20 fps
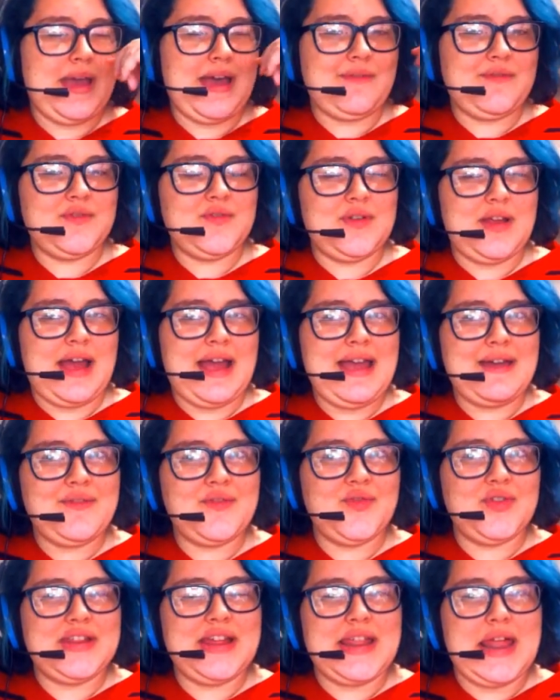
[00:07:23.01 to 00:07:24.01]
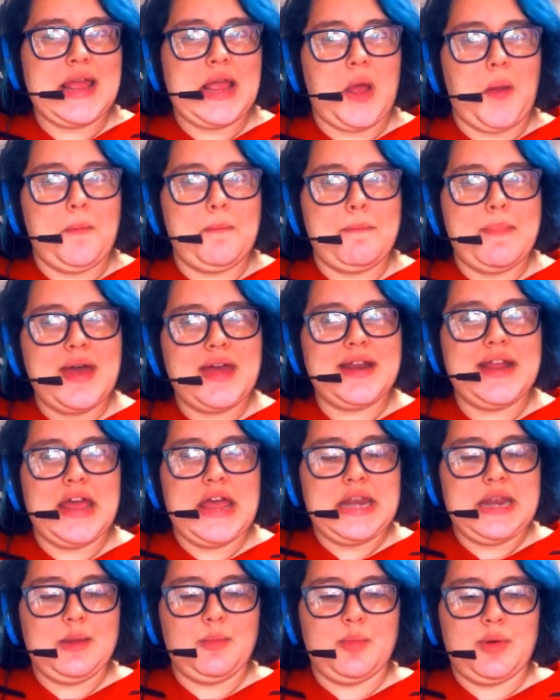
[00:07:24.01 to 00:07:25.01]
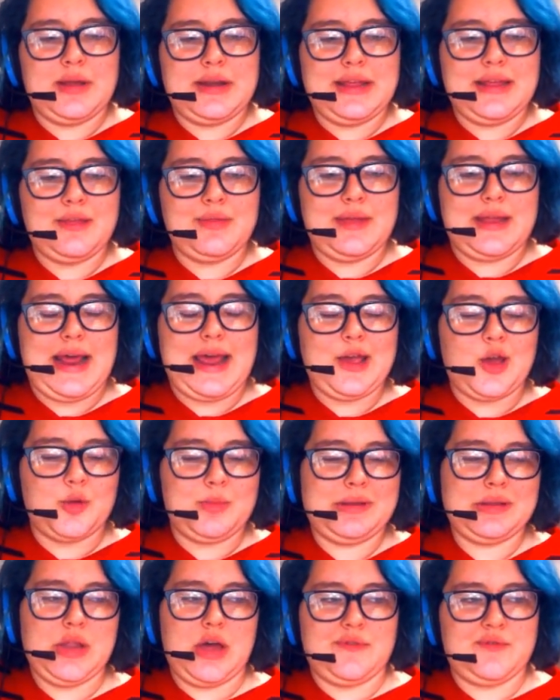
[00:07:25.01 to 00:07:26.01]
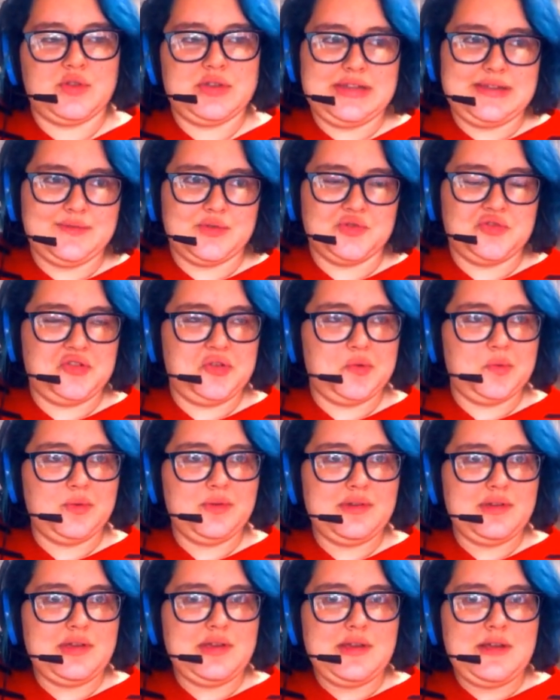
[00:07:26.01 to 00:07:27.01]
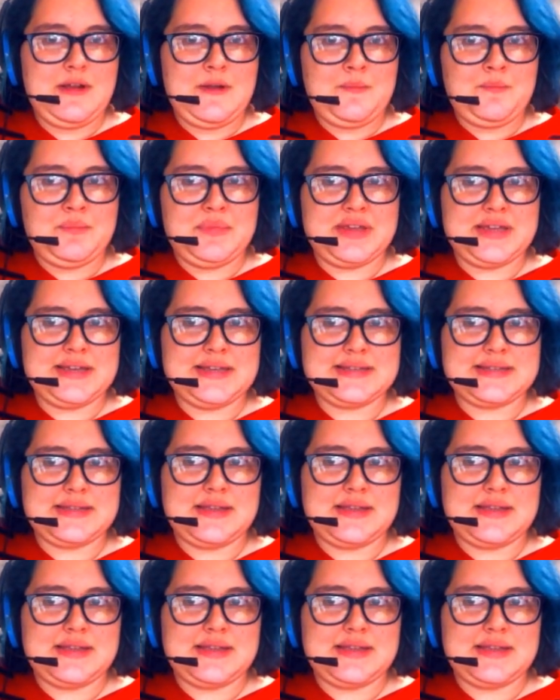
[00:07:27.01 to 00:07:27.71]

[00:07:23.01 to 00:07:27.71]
haven't really like met anybody that I could be lawful evil to, because